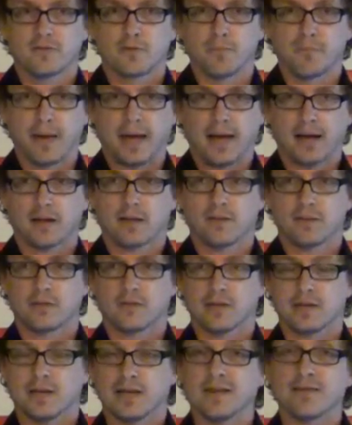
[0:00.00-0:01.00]
to
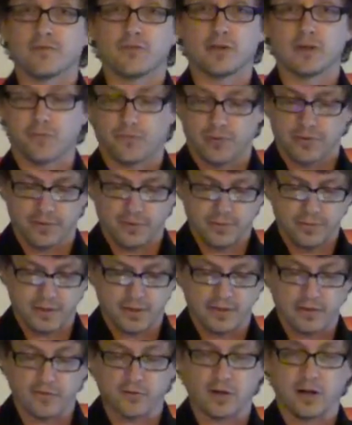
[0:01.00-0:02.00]
back that he's different
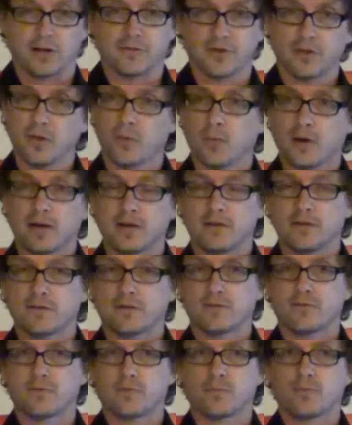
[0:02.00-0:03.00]
than these gods.
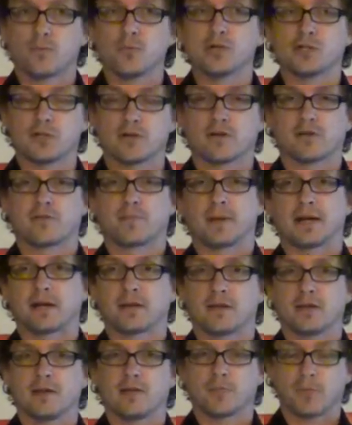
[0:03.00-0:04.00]
Otherwise, you would
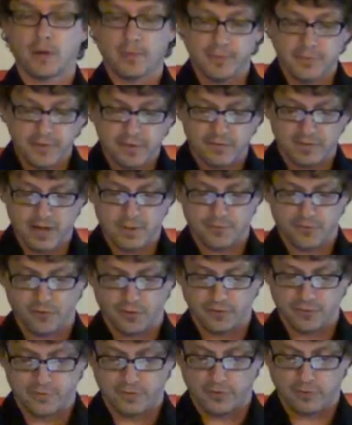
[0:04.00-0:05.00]
expect that he's probably the same as
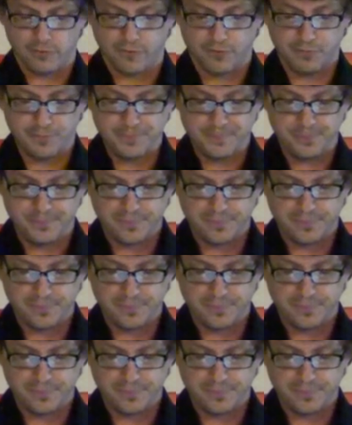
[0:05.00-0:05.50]
all these others.